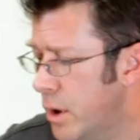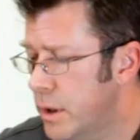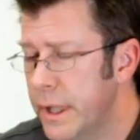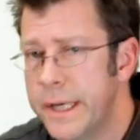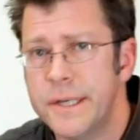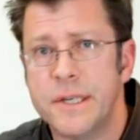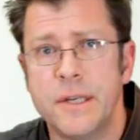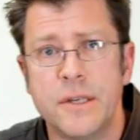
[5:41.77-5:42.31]

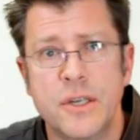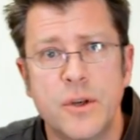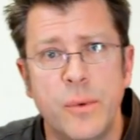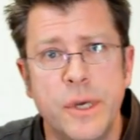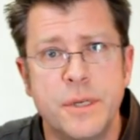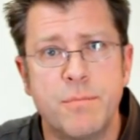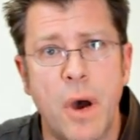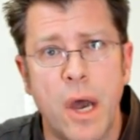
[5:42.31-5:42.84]
anglaise in a
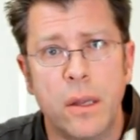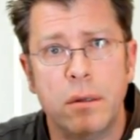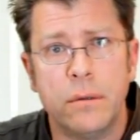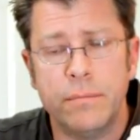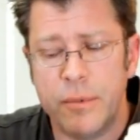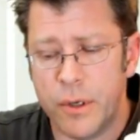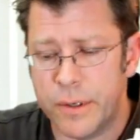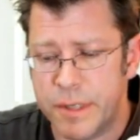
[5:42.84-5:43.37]
squeeze
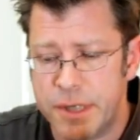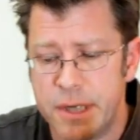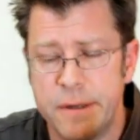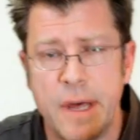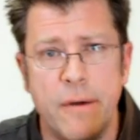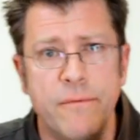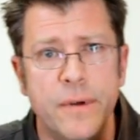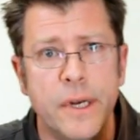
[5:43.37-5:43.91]
bottle. You can see
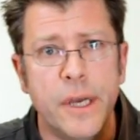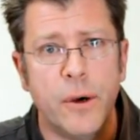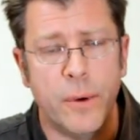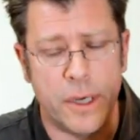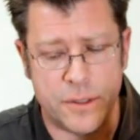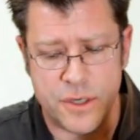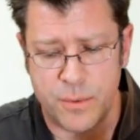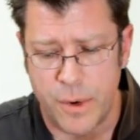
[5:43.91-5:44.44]
that video
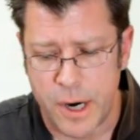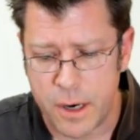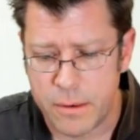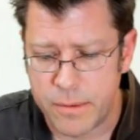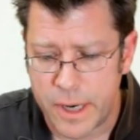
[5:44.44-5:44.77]
elsewhere